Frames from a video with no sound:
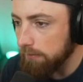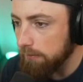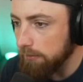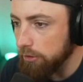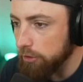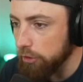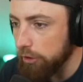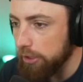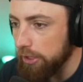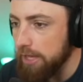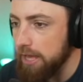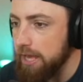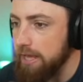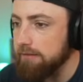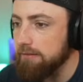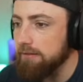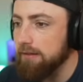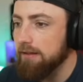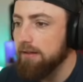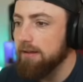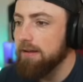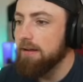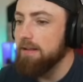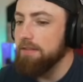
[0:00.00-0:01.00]
Good hit.
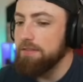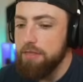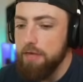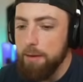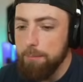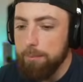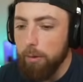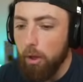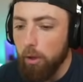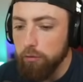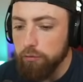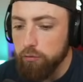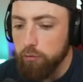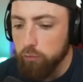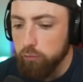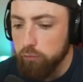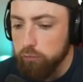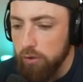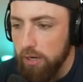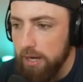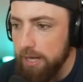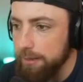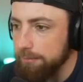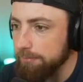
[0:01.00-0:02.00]
That ball is
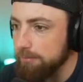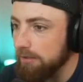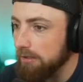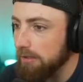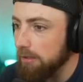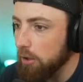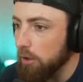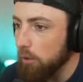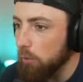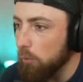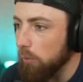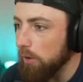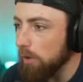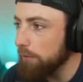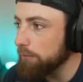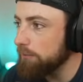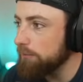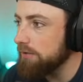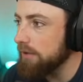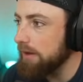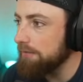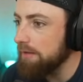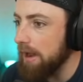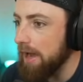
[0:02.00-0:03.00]
ripped.
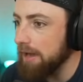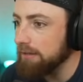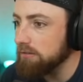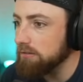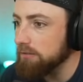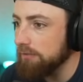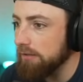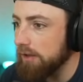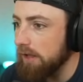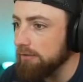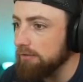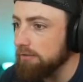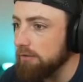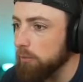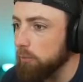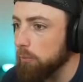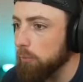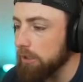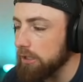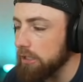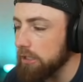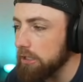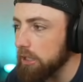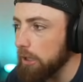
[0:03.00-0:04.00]
107 exit velocity.
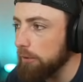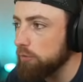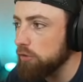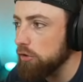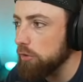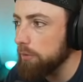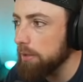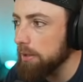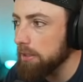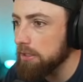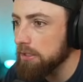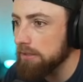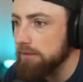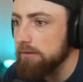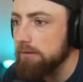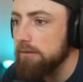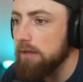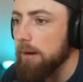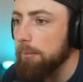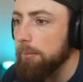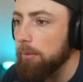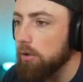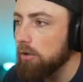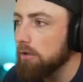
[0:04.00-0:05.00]
We're going to go two here. Get the
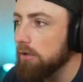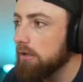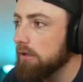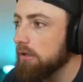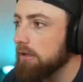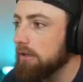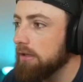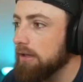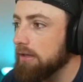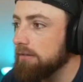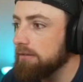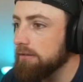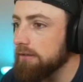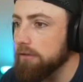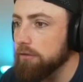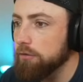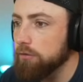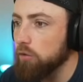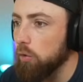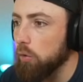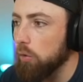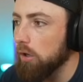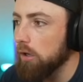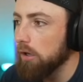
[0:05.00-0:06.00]
double. Is he going to
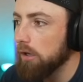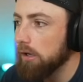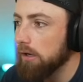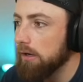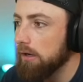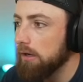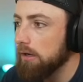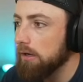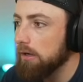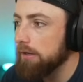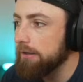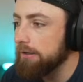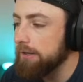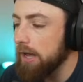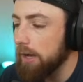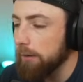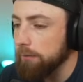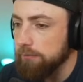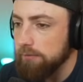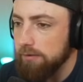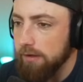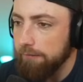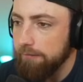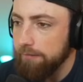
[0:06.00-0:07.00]
score? No.
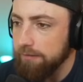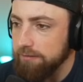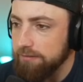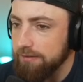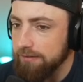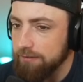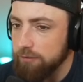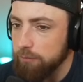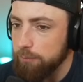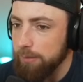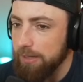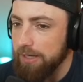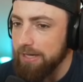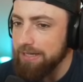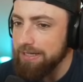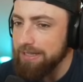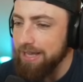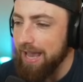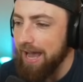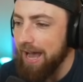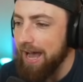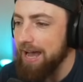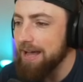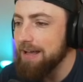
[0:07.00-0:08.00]
76 speed.
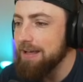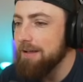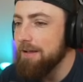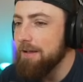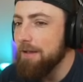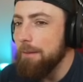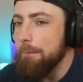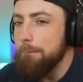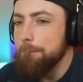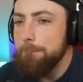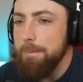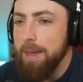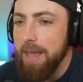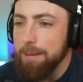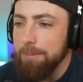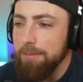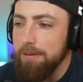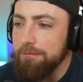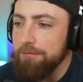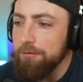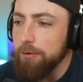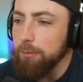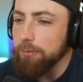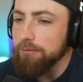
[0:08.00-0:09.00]
Yeah. Maybe
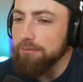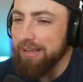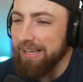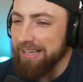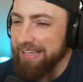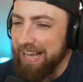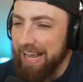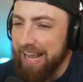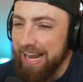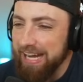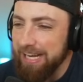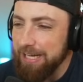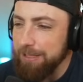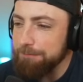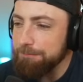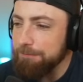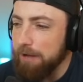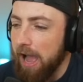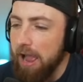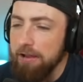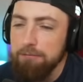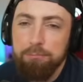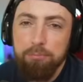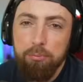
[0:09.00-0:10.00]
if he was like
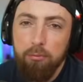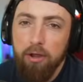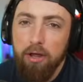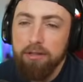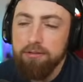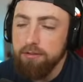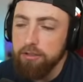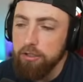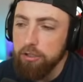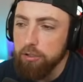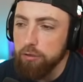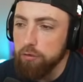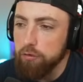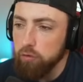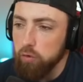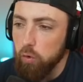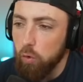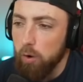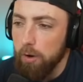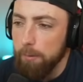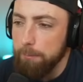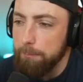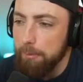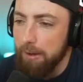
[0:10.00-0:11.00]
85 plus, he could have scored,